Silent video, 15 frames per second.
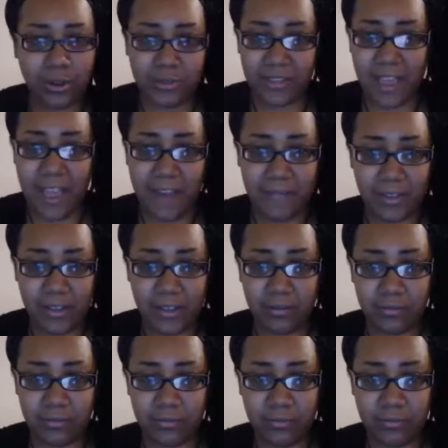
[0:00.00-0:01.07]
you weren't able to
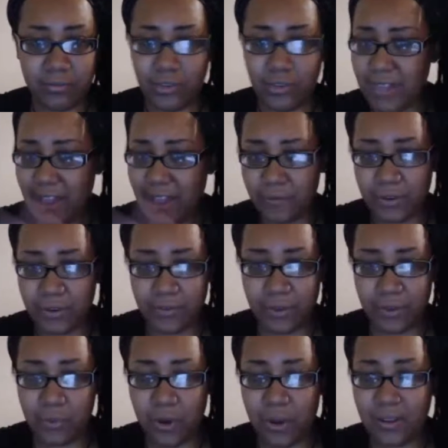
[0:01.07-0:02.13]
have it. You can
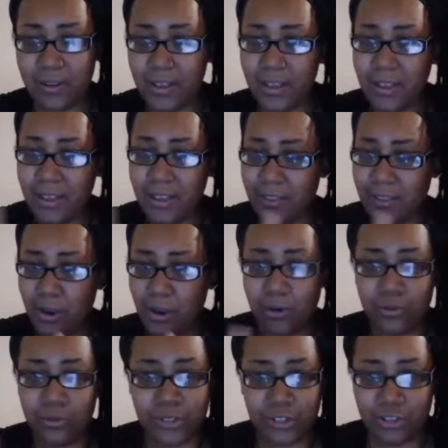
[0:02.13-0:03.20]
have whatever you want.
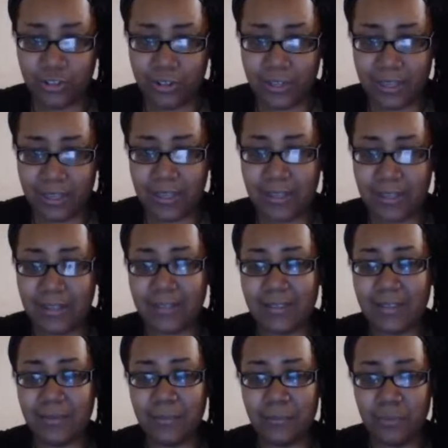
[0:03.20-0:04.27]
The only trick
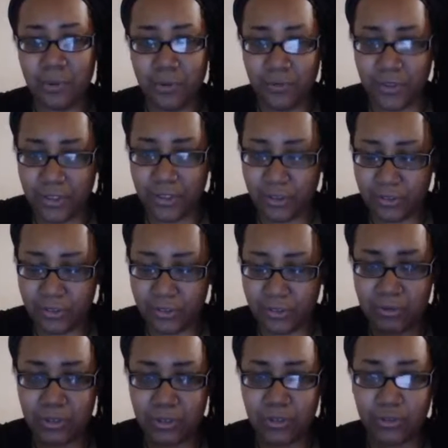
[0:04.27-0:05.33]
is moving
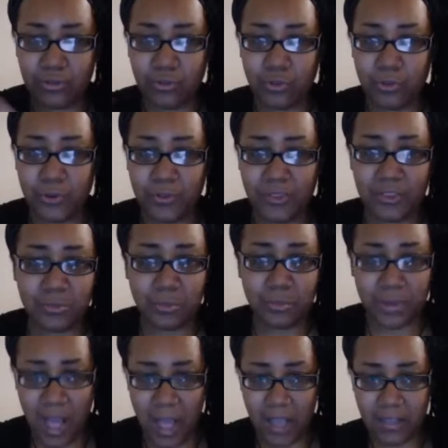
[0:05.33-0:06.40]
those obstacles, removing those
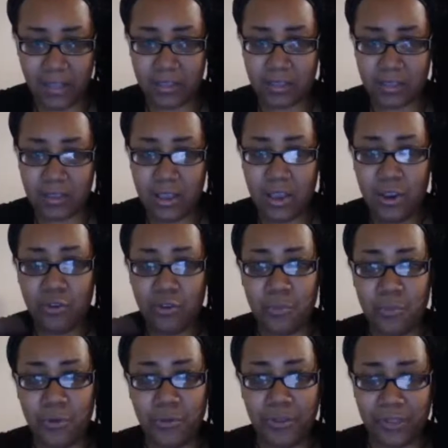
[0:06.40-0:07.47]
blocks,
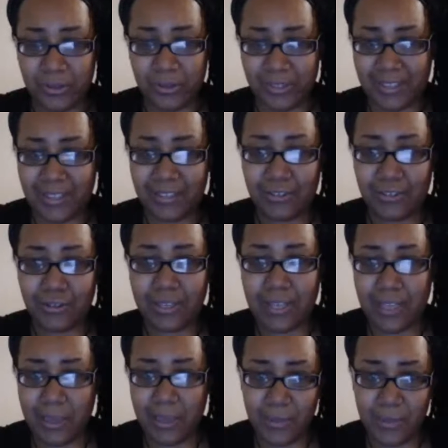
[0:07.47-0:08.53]
removing those things that are
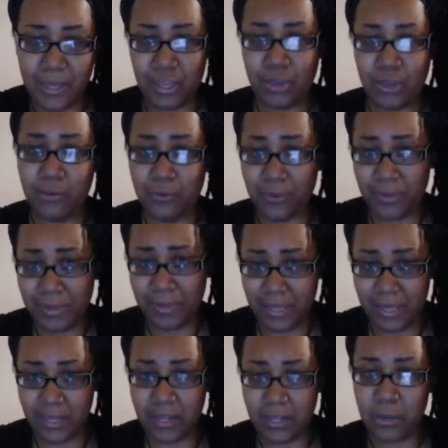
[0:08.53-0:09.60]
keeping you from
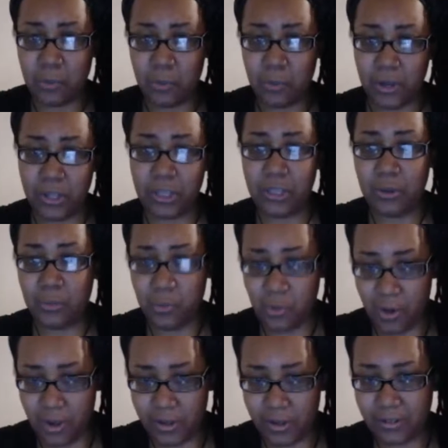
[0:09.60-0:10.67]
getting what you
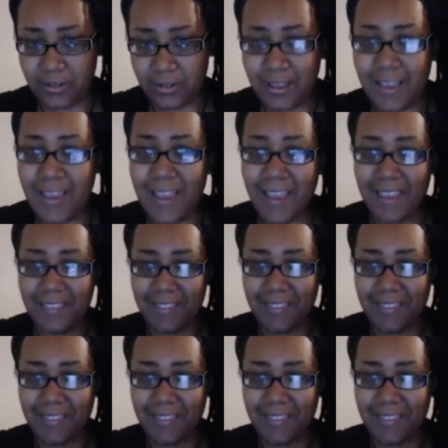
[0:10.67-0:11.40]
want. And